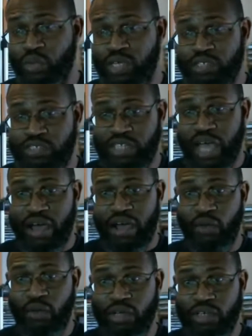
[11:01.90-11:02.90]
his
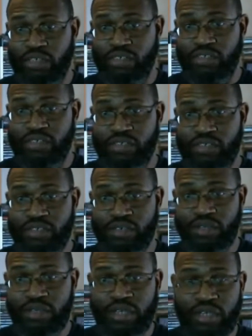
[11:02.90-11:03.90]
style was.
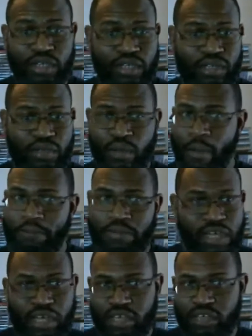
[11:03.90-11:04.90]

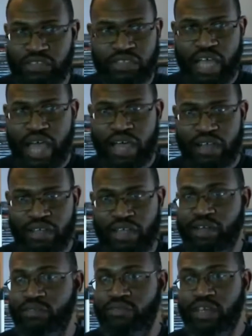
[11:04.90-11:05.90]
Kids are not
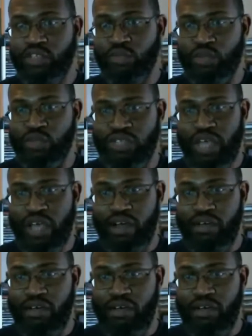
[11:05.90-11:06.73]
individuals now.